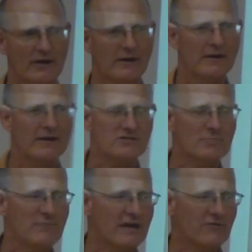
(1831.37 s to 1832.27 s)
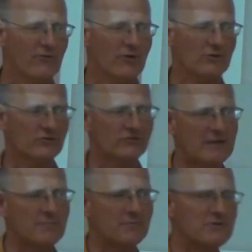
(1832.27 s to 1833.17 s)
about? It's a metaphorical
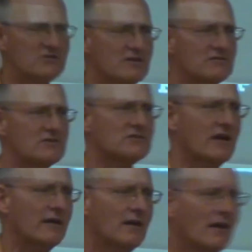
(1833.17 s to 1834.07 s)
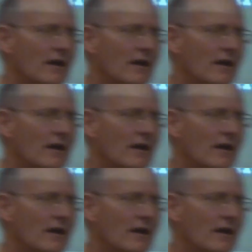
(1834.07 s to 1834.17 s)
statement. But Jesus said,